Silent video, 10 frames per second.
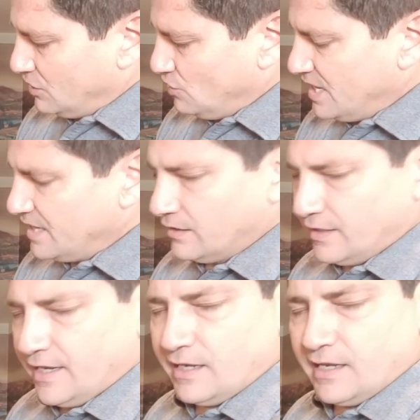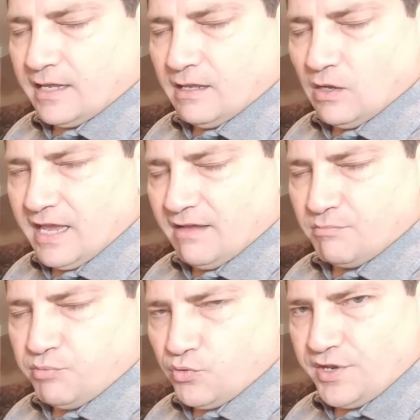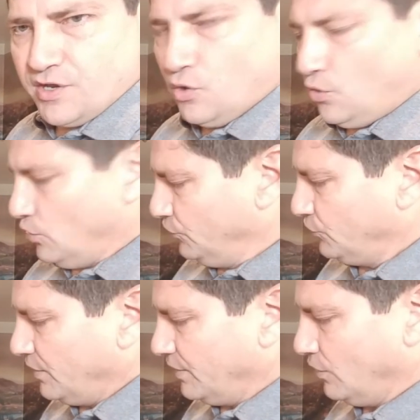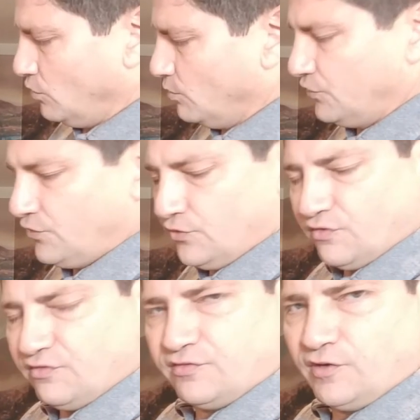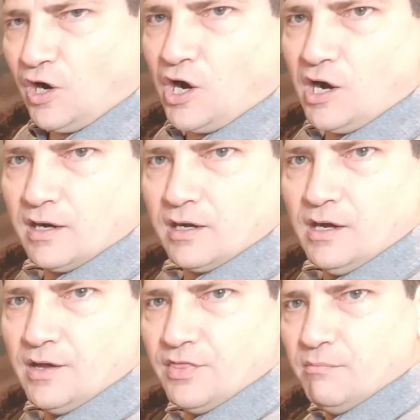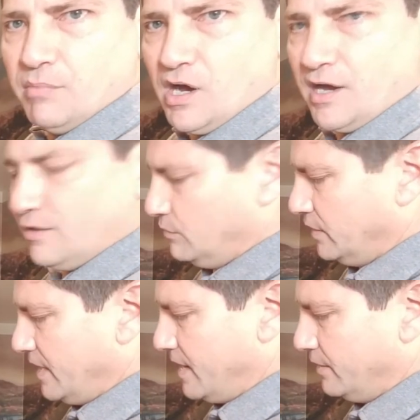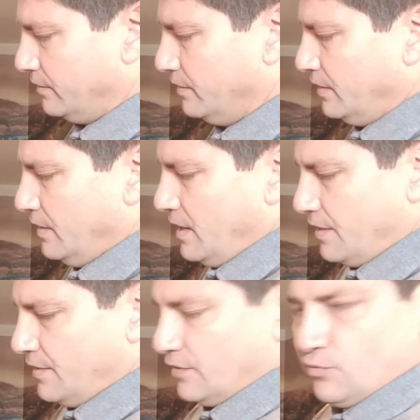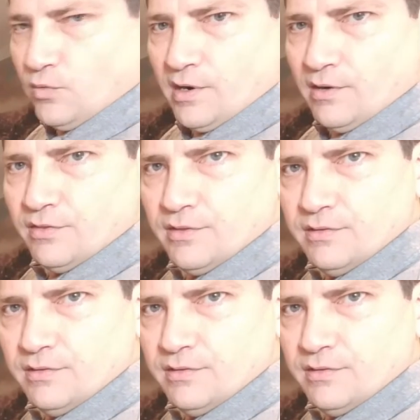You need to let it get pretty cold so that almost there's a fog on the bottom layer, and that's where